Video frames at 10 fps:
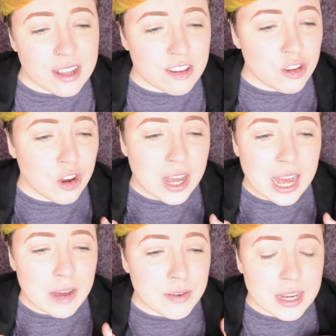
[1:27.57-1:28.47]
does not
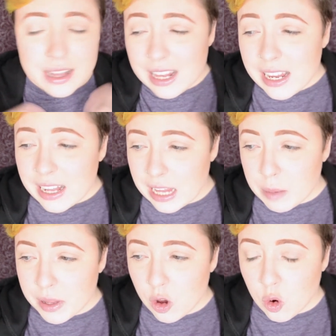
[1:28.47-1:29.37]
have a clinical
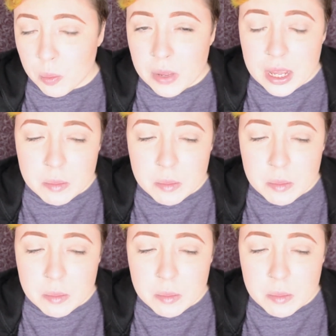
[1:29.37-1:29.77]
lab at home,